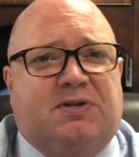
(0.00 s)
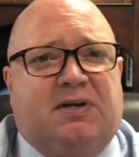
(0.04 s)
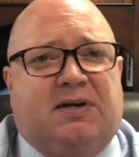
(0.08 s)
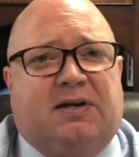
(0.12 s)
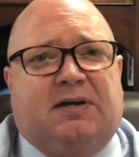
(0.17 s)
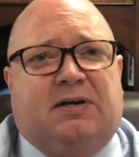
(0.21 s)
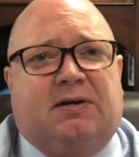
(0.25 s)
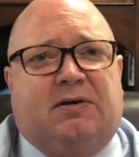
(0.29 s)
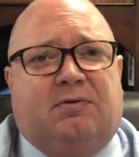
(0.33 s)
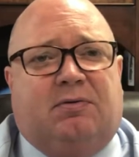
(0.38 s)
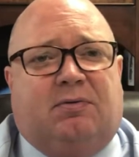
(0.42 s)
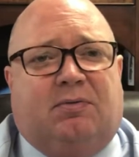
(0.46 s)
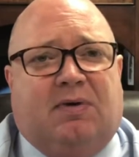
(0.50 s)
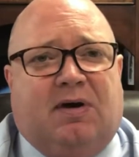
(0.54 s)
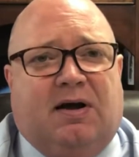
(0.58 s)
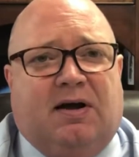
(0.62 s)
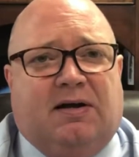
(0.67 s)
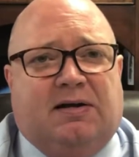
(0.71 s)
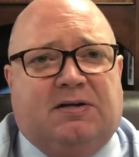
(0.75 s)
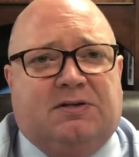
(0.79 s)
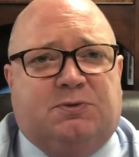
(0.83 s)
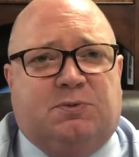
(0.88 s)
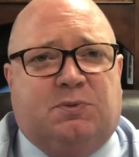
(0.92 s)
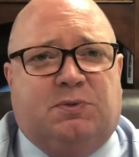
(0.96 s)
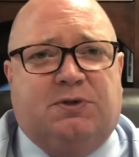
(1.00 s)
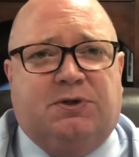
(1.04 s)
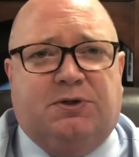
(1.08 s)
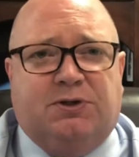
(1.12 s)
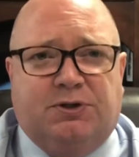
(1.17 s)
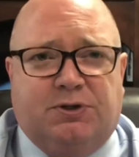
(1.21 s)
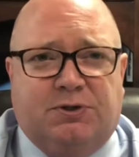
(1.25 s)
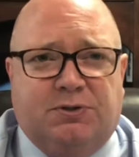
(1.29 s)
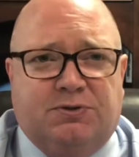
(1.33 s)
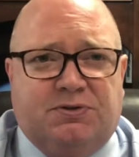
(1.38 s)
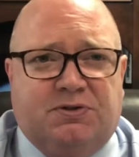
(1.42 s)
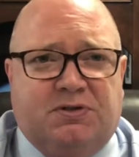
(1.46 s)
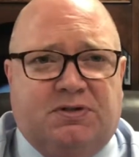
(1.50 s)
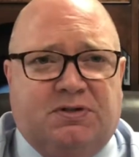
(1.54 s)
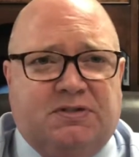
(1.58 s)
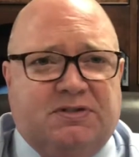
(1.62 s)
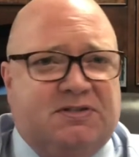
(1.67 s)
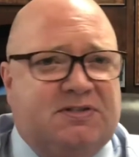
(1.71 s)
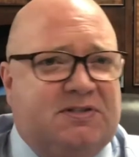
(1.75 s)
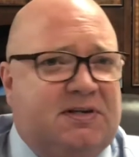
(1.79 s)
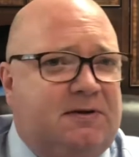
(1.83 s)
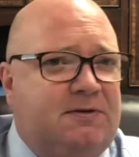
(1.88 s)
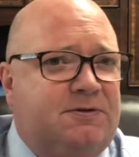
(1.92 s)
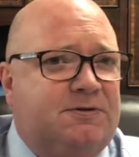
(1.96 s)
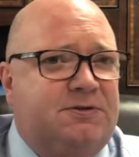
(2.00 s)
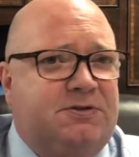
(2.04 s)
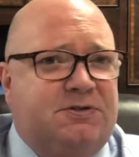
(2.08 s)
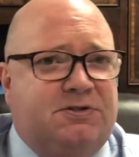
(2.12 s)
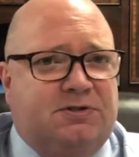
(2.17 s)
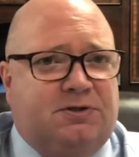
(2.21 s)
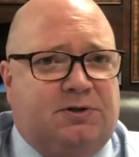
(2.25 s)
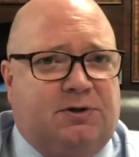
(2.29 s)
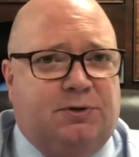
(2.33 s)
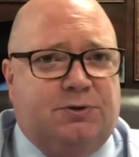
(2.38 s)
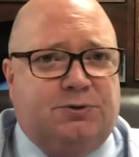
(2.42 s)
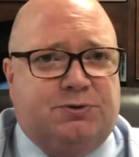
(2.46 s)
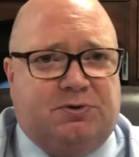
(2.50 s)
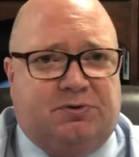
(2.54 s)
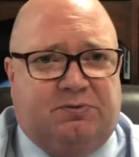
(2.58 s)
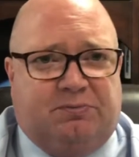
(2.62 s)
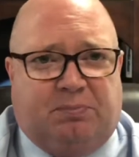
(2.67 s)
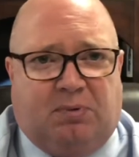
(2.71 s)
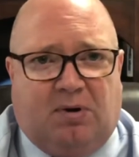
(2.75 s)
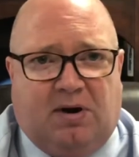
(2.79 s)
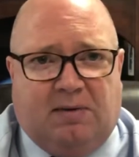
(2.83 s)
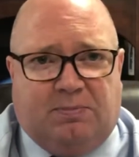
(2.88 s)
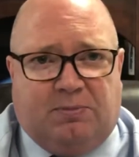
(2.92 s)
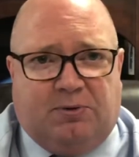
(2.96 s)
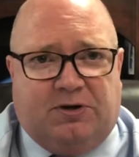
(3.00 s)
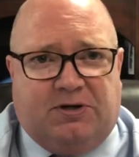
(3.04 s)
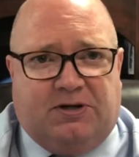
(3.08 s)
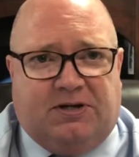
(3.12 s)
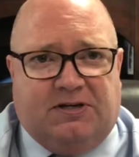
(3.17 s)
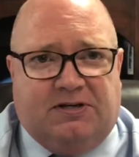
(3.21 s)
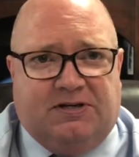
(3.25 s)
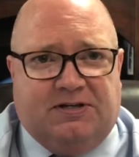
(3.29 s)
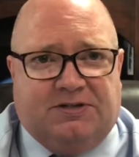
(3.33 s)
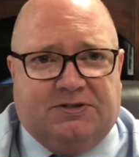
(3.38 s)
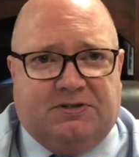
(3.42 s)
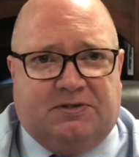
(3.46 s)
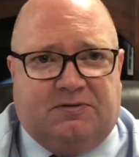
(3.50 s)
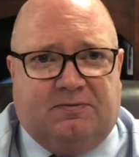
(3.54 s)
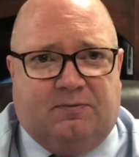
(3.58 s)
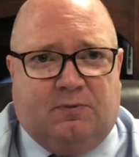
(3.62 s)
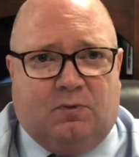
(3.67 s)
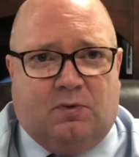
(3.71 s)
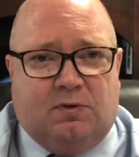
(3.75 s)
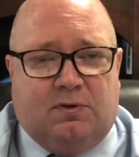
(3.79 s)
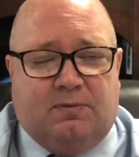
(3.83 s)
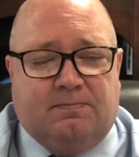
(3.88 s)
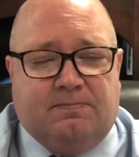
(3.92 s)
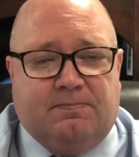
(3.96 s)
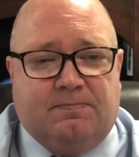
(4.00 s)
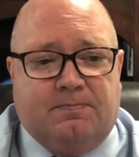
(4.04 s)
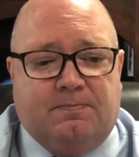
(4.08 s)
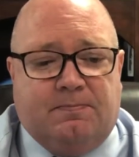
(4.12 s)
that can arise when you're using the seller's disclosure of property condition form.